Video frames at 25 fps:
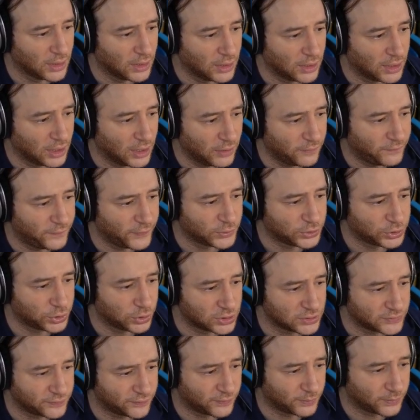If your
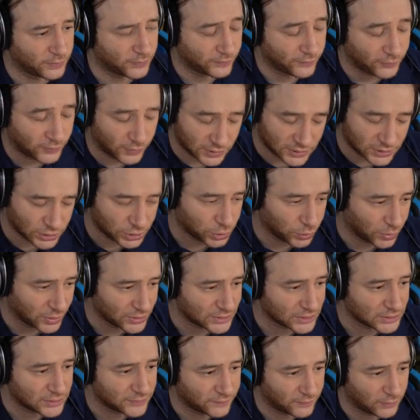first choice
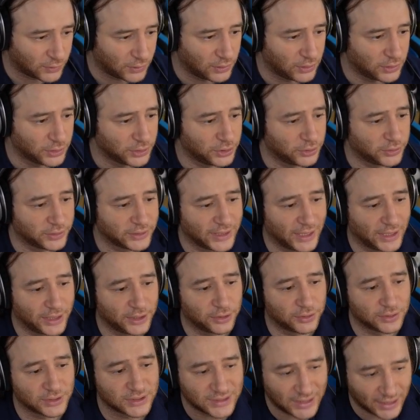is full, you'll get
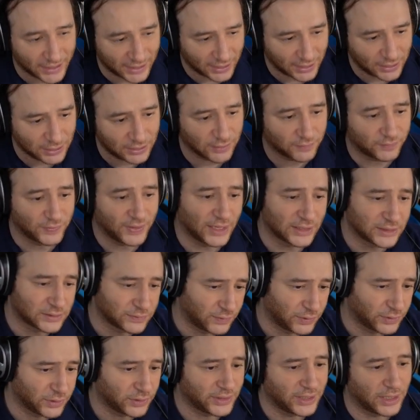your second. If that's
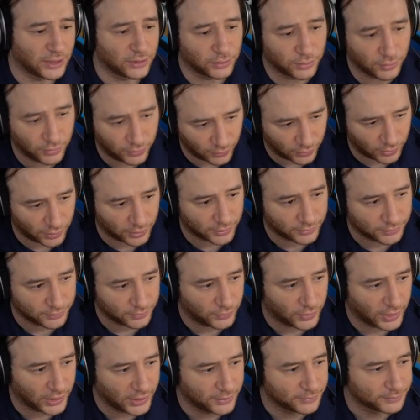full, you'll get your third,
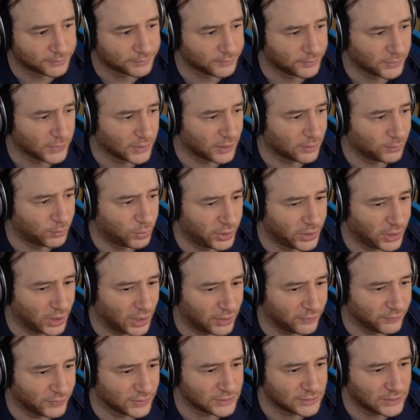right? Pretty
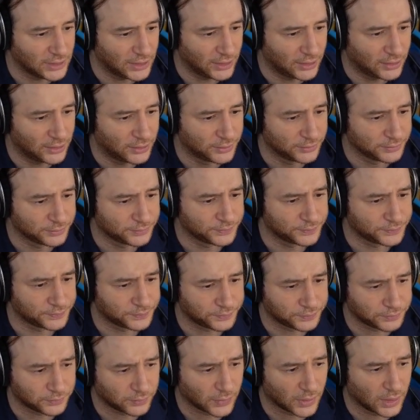obvious there.
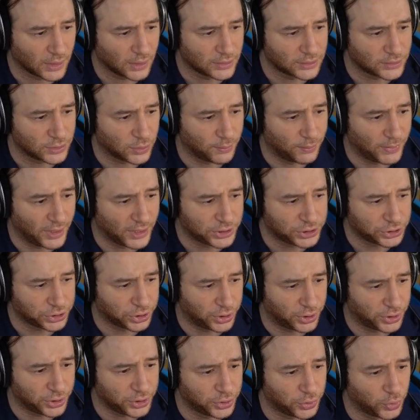So make
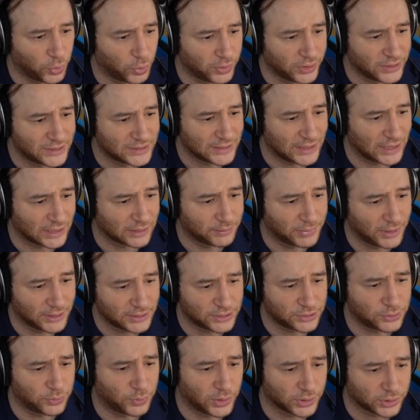sure you only select places
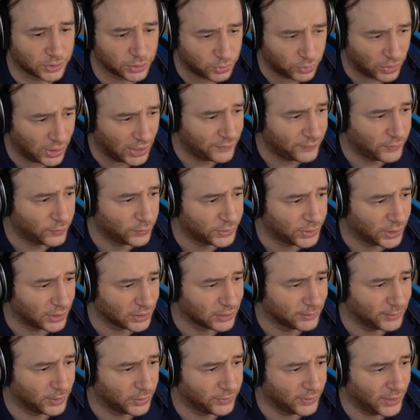you're willing to travel. We talked
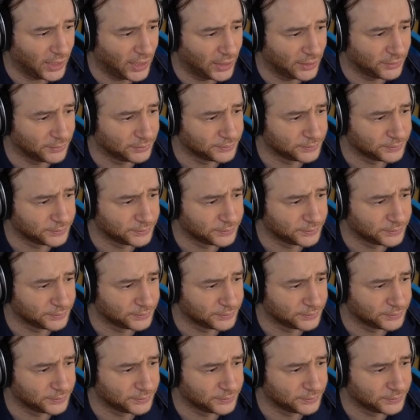about that.